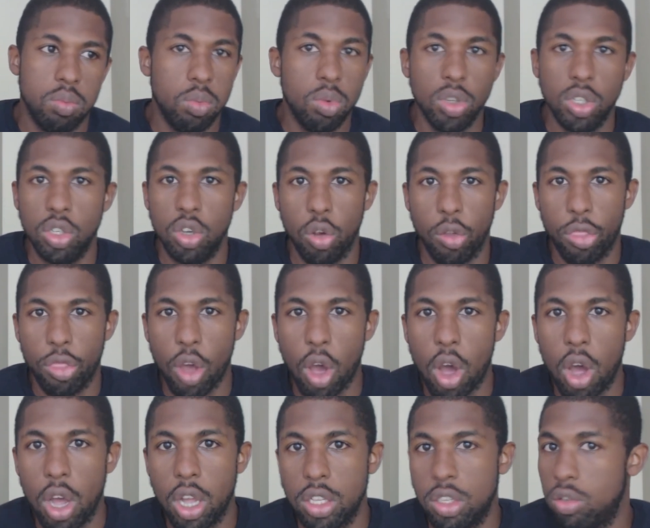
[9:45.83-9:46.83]
with your
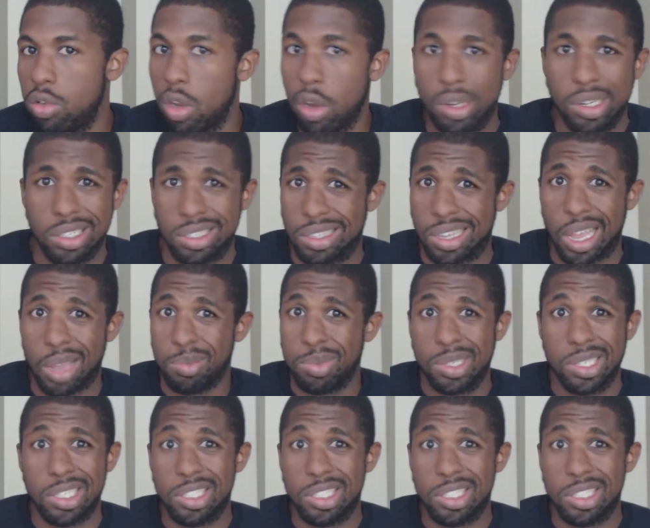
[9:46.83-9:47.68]
thoughts, any type of